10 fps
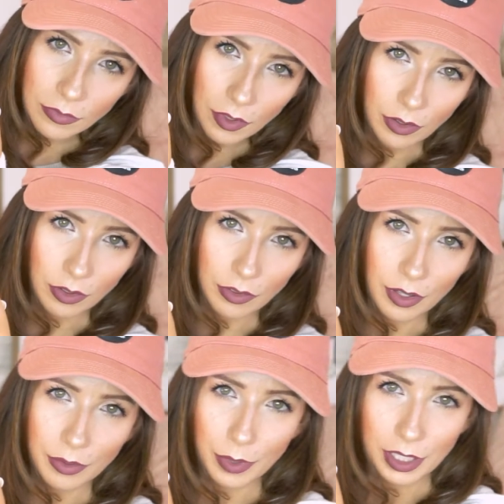Don't know
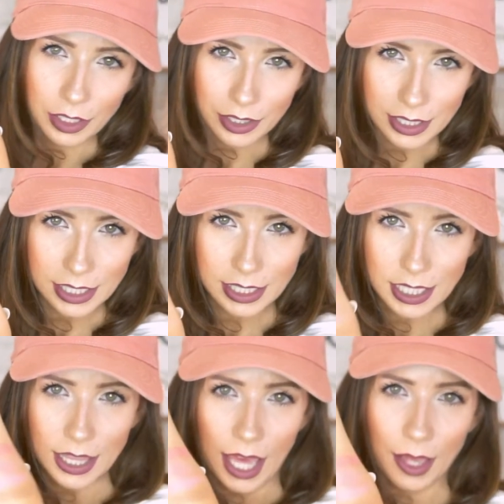how well you can
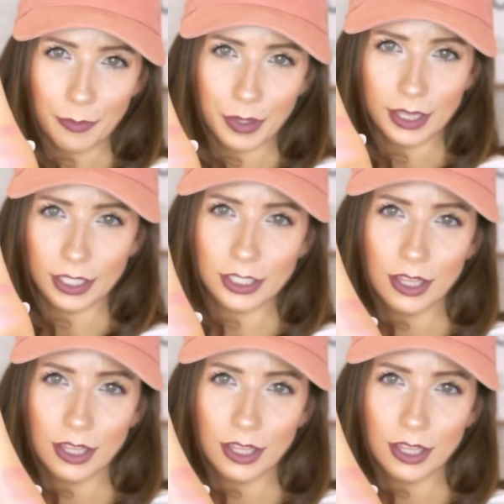see that, but there's